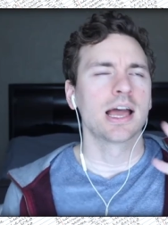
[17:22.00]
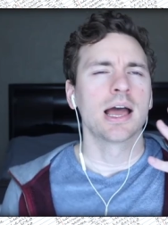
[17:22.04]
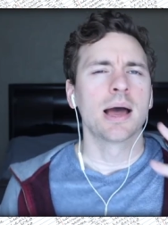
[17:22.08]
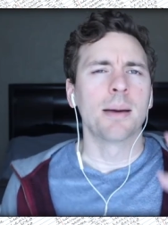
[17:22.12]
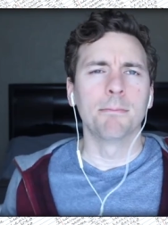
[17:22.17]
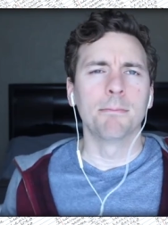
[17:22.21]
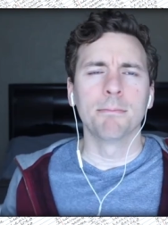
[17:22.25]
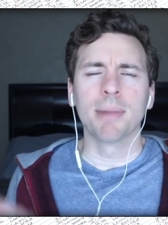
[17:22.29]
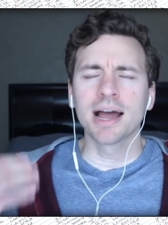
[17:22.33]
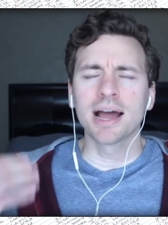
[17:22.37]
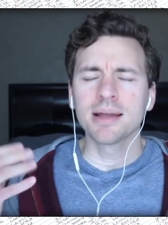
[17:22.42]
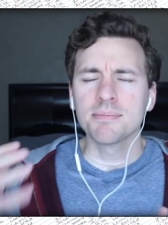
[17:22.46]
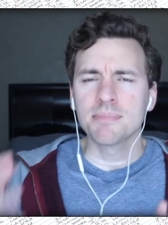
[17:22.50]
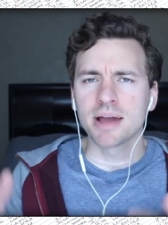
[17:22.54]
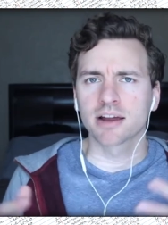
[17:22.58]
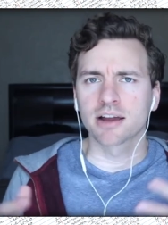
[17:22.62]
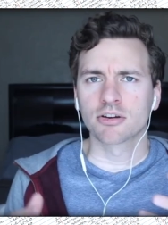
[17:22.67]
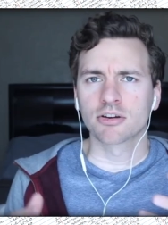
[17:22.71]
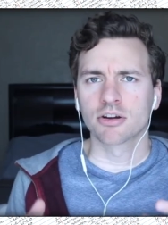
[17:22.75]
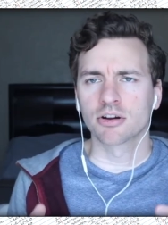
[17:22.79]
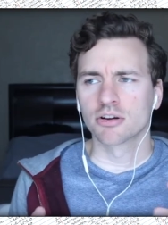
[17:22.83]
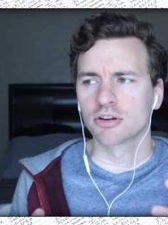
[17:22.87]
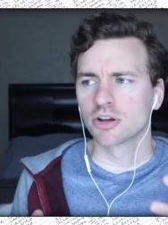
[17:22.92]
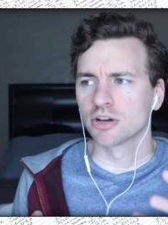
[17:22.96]
my
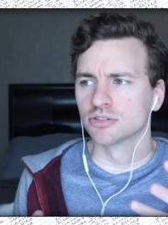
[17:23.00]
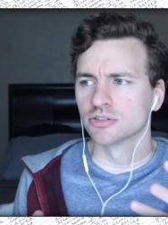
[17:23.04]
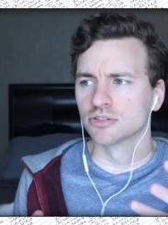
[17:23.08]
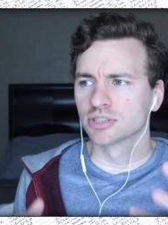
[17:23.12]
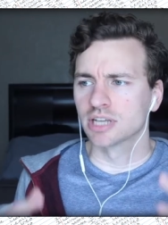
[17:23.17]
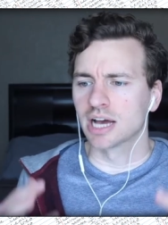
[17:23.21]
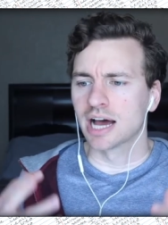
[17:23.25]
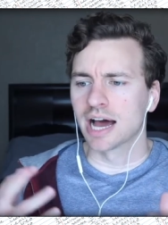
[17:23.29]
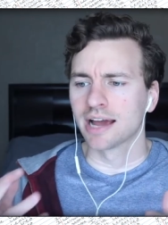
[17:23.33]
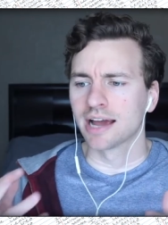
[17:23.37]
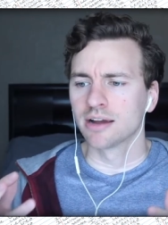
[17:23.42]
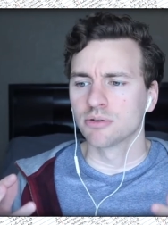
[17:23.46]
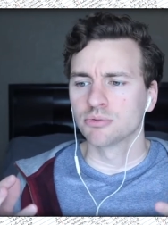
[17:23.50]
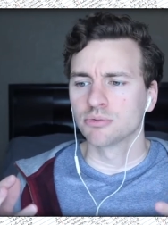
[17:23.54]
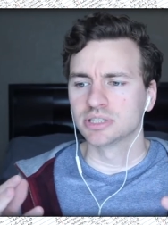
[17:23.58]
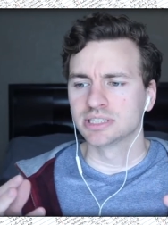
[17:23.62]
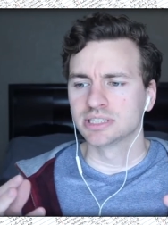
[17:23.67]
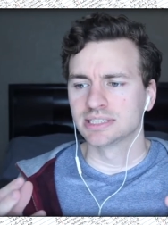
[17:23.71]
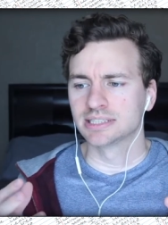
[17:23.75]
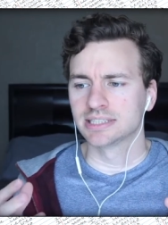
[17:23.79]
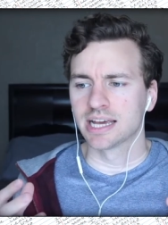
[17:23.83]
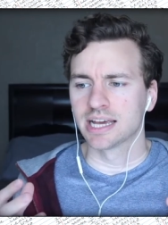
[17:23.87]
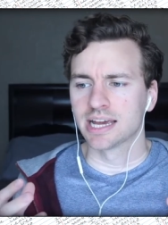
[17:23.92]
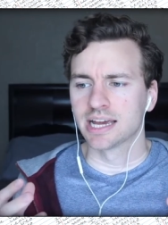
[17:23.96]
background goes, I would
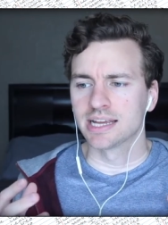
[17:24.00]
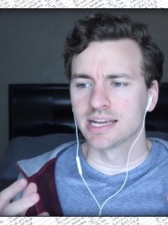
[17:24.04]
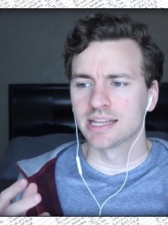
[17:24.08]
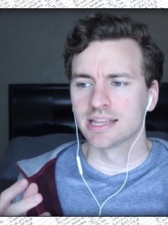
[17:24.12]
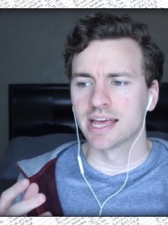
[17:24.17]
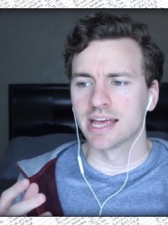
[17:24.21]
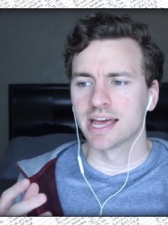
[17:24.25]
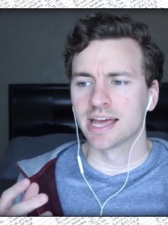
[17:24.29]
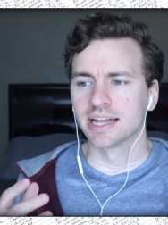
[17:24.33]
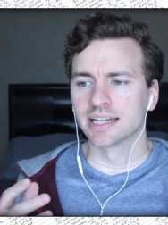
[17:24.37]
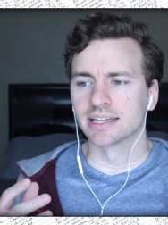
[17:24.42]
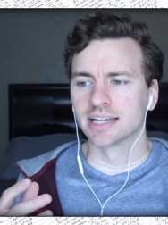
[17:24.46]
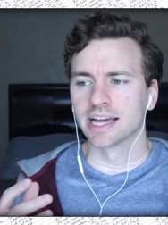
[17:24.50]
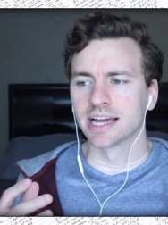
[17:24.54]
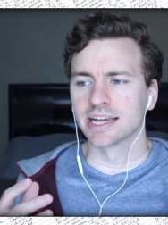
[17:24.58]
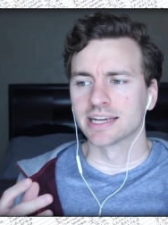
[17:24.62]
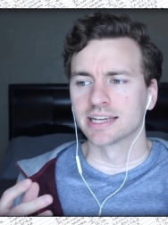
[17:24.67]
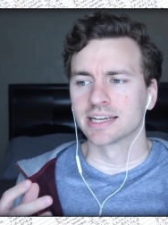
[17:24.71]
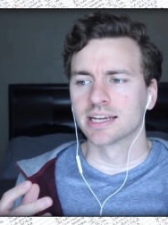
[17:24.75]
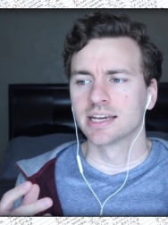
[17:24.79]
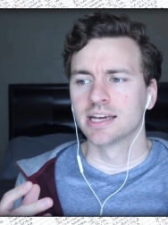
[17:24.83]
say that like